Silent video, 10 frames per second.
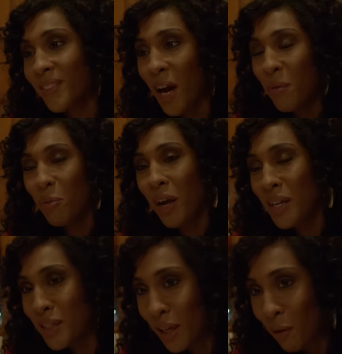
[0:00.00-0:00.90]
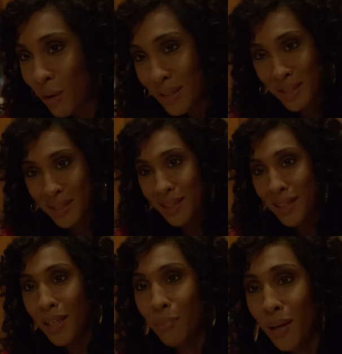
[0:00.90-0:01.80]
I would wait until they went to
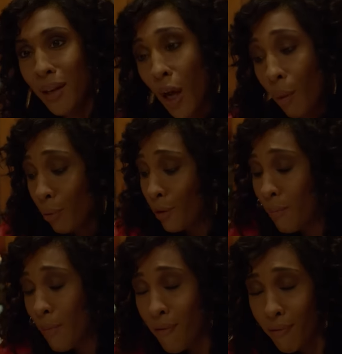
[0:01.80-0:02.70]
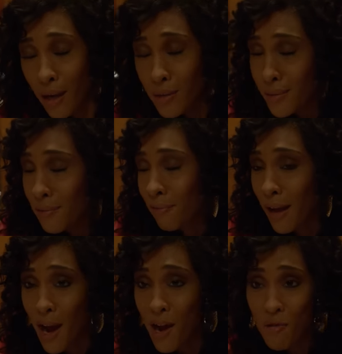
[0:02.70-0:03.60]
sleep and put on my face and
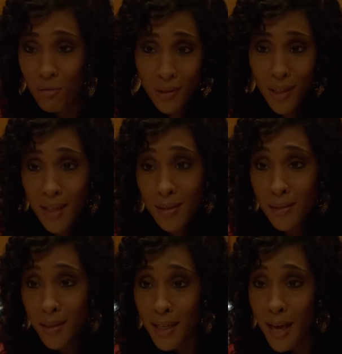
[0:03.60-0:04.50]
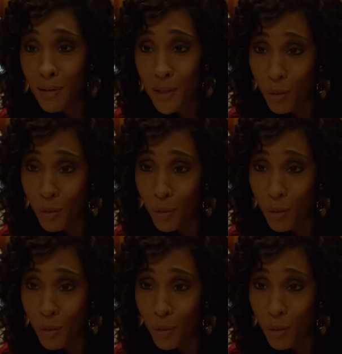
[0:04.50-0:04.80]
finery and sneak out to